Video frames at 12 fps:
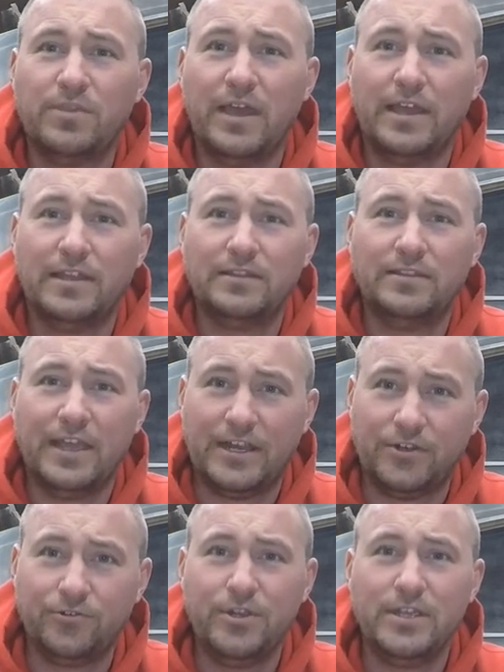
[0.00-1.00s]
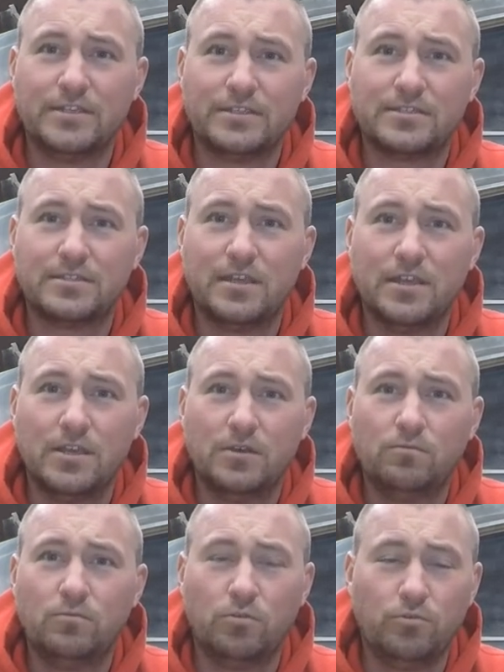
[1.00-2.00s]
that grease
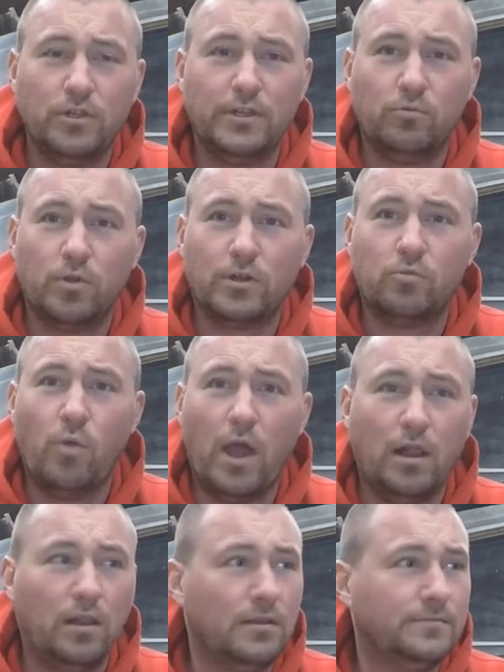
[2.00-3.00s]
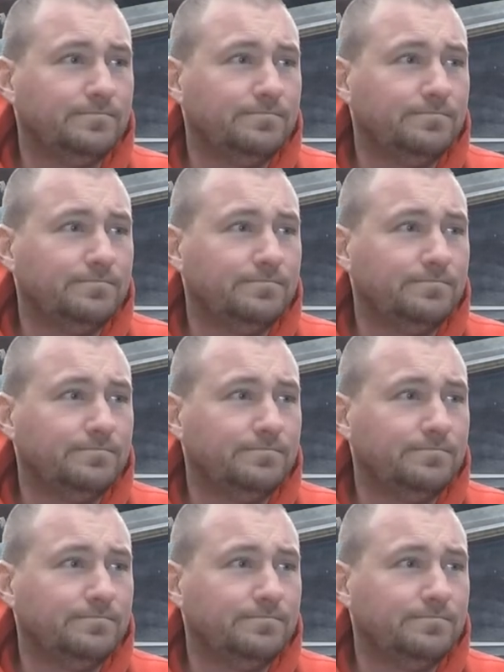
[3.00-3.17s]
will really work well.